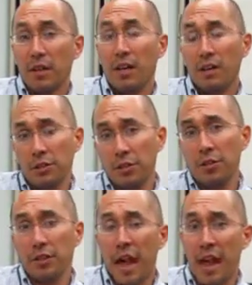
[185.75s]
And on the
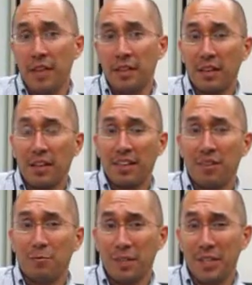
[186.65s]
other
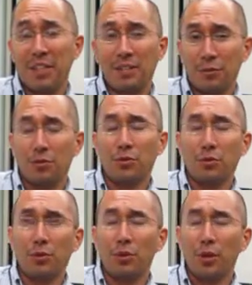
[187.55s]
hand, we need
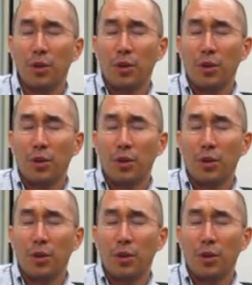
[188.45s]
to